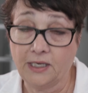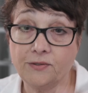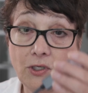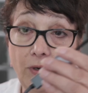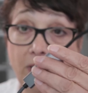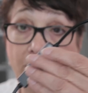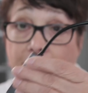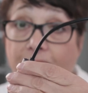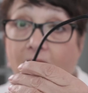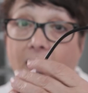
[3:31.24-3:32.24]
So
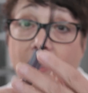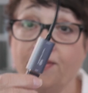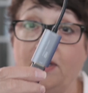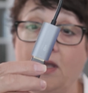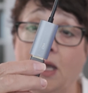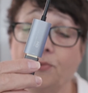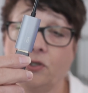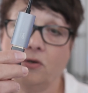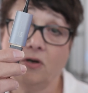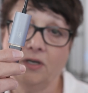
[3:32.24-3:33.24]
anyway, I got the
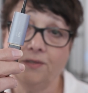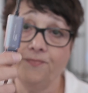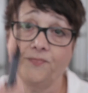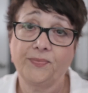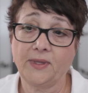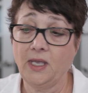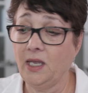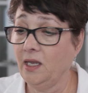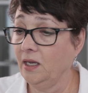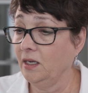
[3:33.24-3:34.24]
capture card,
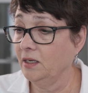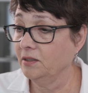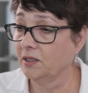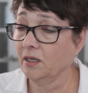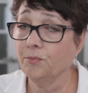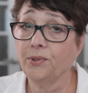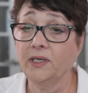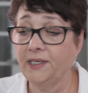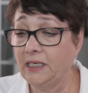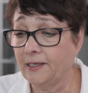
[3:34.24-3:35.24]
and I can
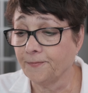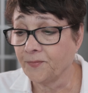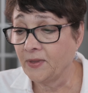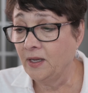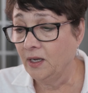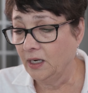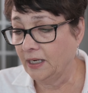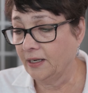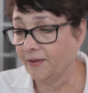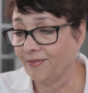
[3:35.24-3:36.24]
plug it in.
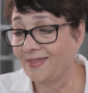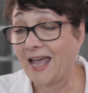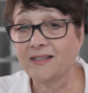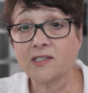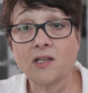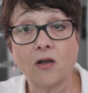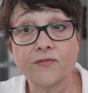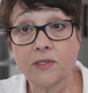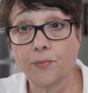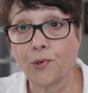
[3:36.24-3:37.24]
That
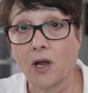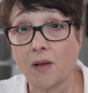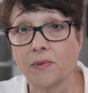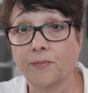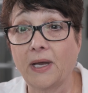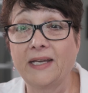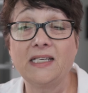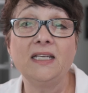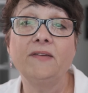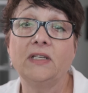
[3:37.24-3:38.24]
solves the problem. I
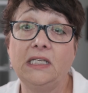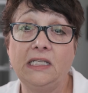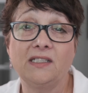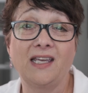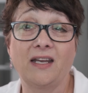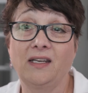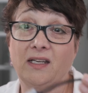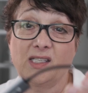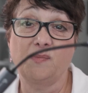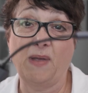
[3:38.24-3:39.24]
didn't even need to get an
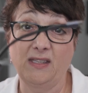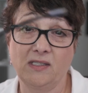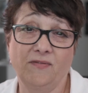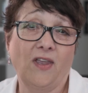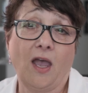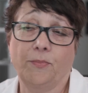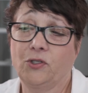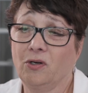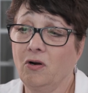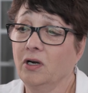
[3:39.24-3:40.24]
expensive
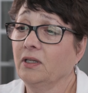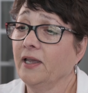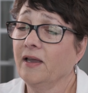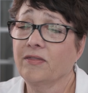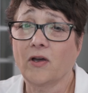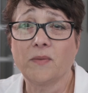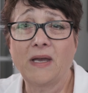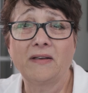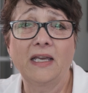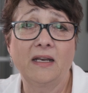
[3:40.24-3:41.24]
capture card. Like, I thought
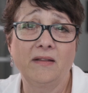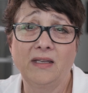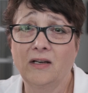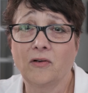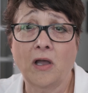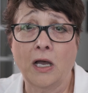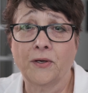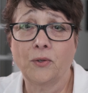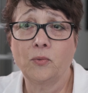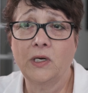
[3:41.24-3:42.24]
about getting the
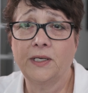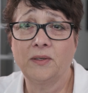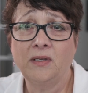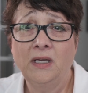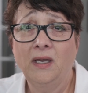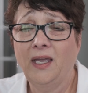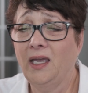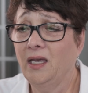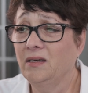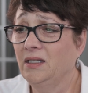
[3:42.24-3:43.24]
Elgato one,
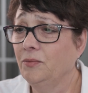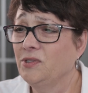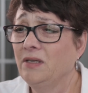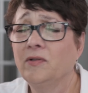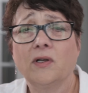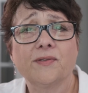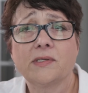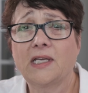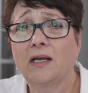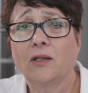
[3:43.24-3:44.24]
and it was even on
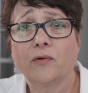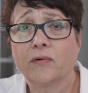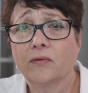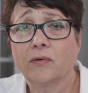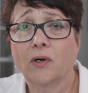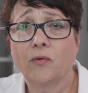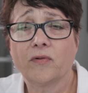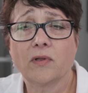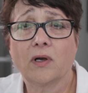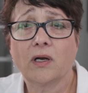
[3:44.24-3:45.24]
sale
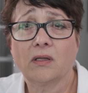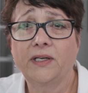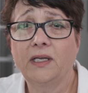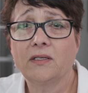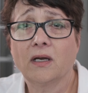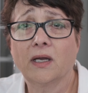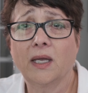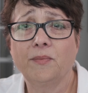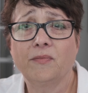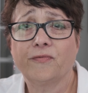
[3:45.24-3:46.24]
over the holiday
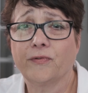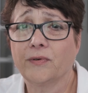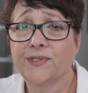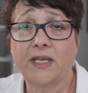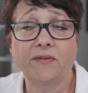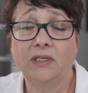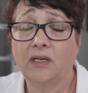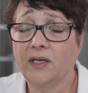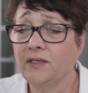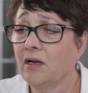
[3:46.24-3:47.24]
time for
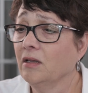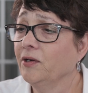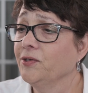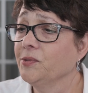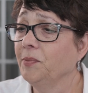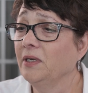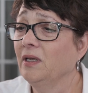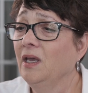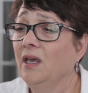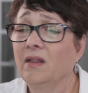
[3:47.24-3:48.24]
$79, but
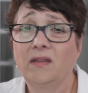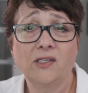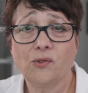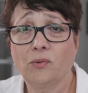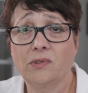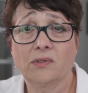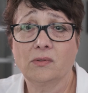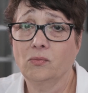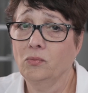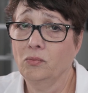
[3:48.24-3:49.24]
this
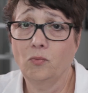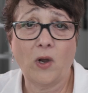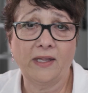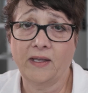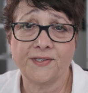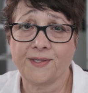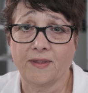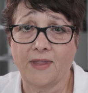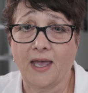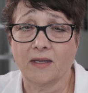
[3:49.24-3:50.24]
was way less
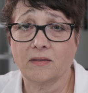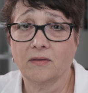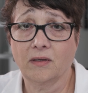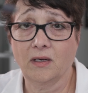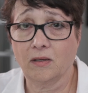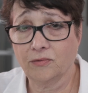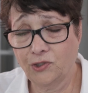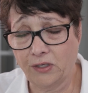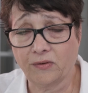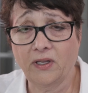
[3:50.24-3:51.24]
than that. And I'll
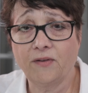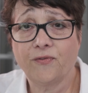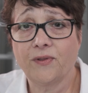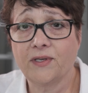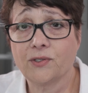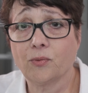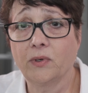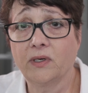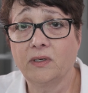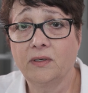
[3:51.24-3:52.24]
share a link for this
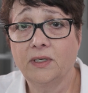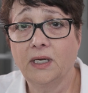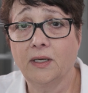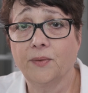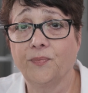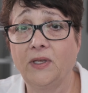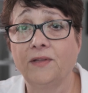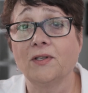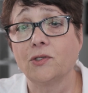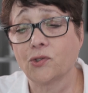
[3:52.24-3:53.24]
one
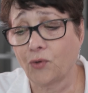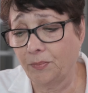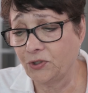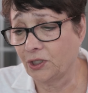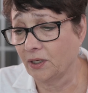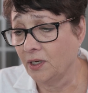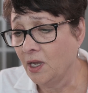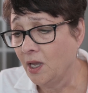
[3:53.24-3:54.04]
in the description.